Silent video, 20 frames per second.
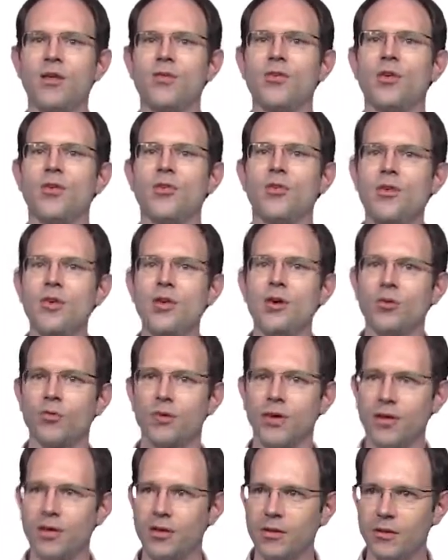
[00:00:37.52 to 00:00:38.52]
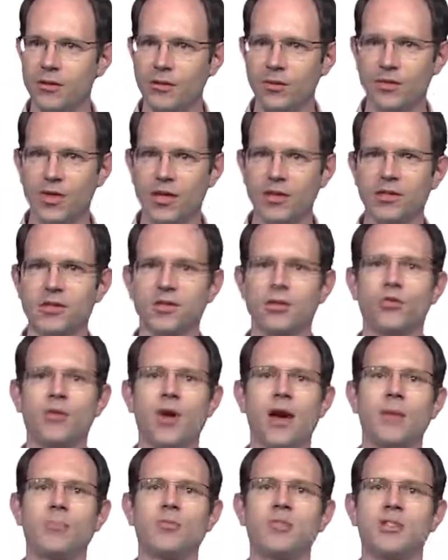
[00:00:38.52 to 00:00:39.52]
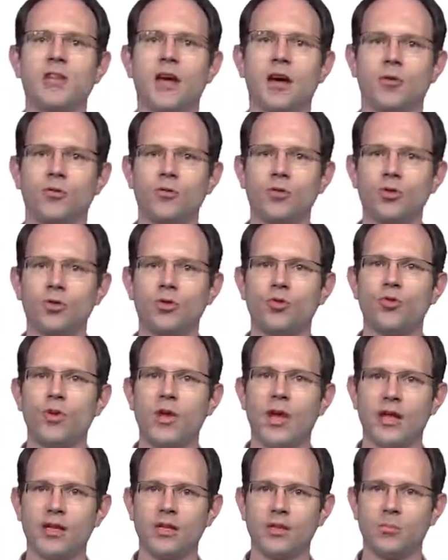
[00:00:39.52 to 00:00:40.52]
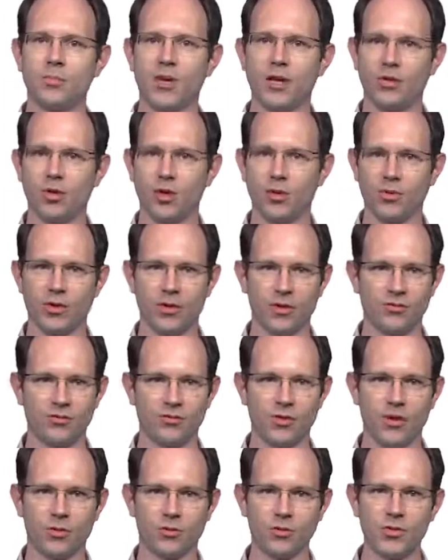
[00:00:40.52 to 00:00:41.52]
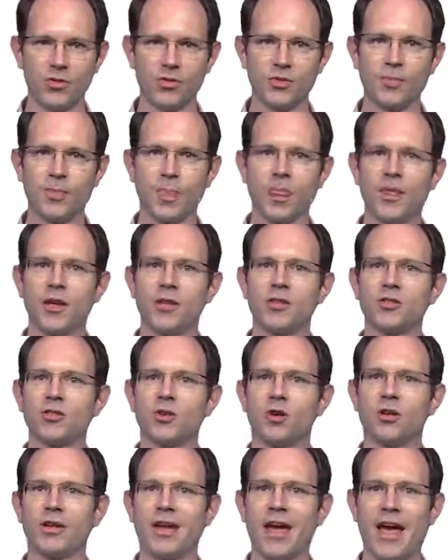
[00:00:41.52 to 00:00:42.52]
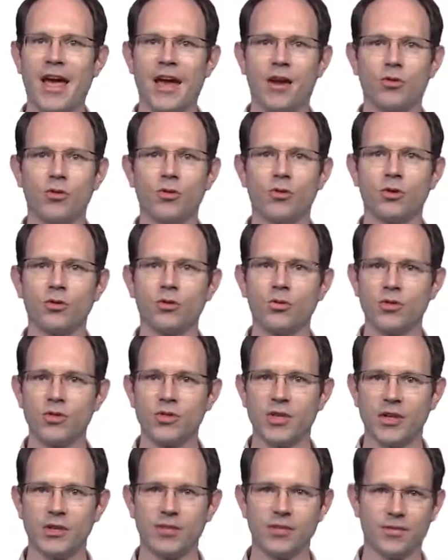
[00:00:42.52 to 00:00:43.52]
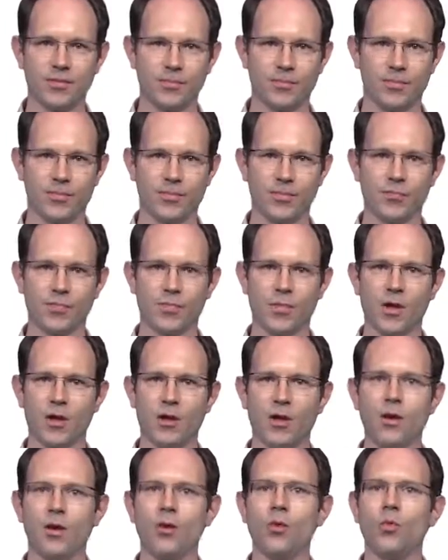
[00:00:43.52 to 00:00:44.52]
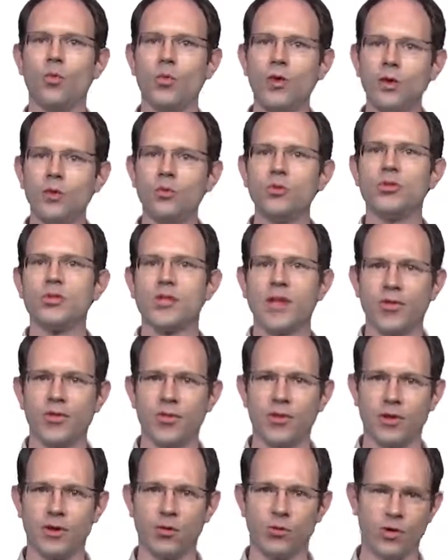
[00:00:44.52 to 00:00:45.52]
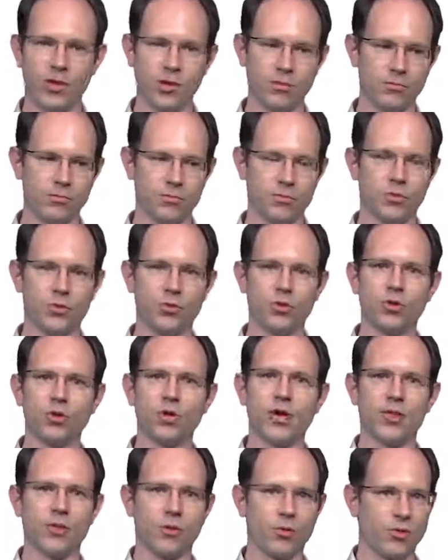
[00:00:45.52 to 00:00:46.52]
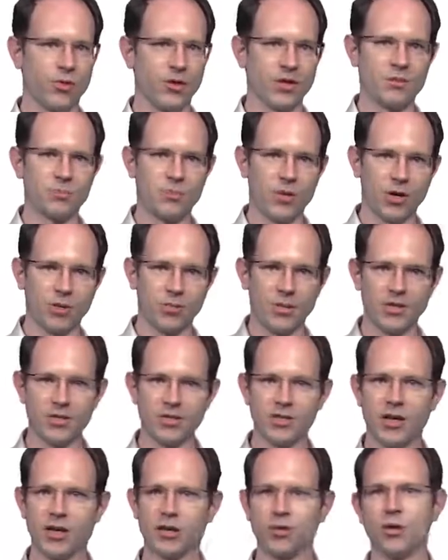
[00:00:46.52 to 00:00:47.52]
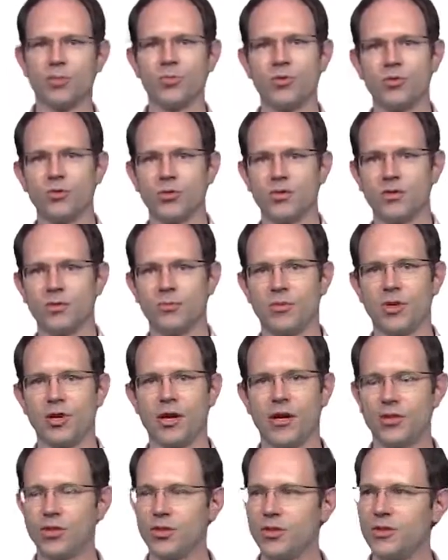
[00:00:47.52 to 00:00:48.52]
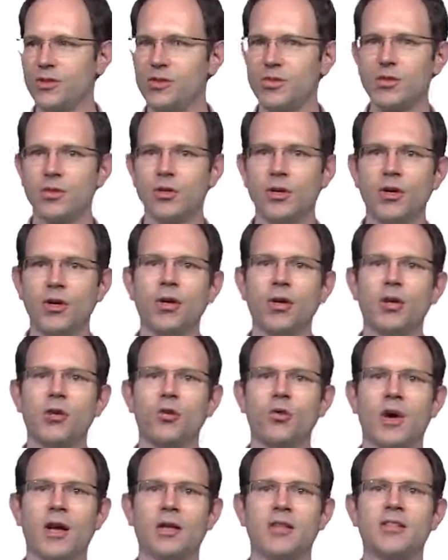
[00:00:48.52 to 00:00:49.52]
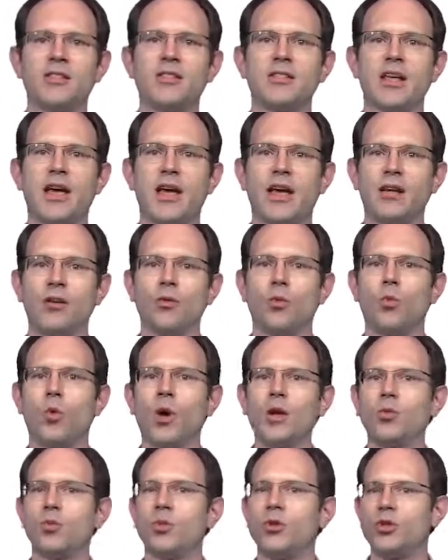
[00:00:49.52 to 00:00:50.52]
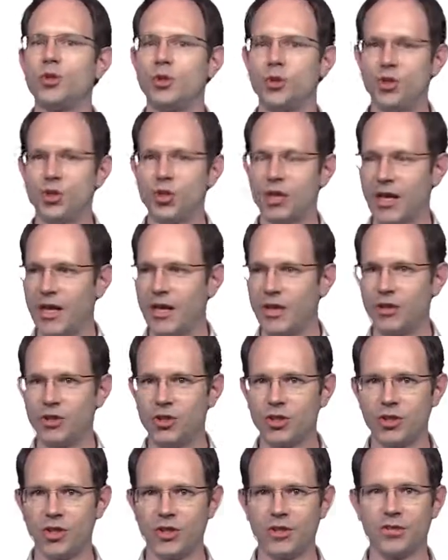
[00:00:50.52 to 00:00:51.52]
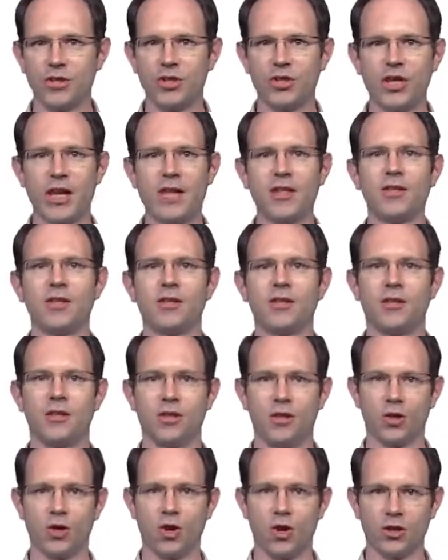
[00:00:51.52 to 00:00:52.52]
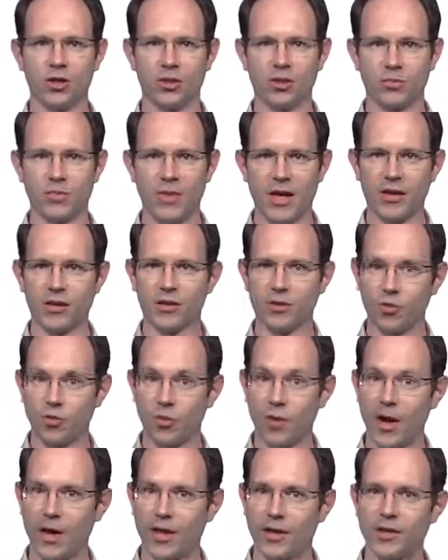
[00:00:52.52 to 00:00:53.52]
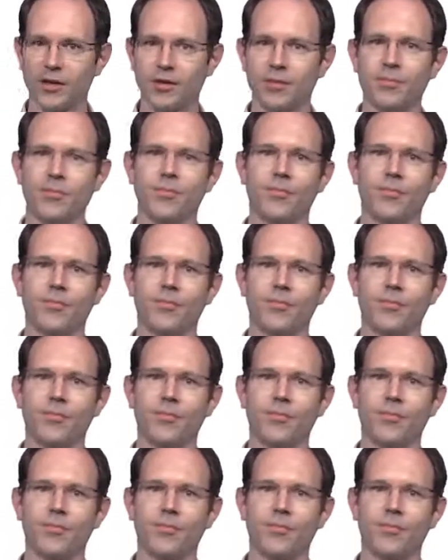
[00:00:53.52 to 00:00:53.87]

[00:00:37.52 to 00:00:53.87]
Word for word: The theory that describes sound created by turbulent flows is called aeroacoustics. We use that theory, together with experiments and computer simulations, to understand what we should change in the jet in order to make it quieter.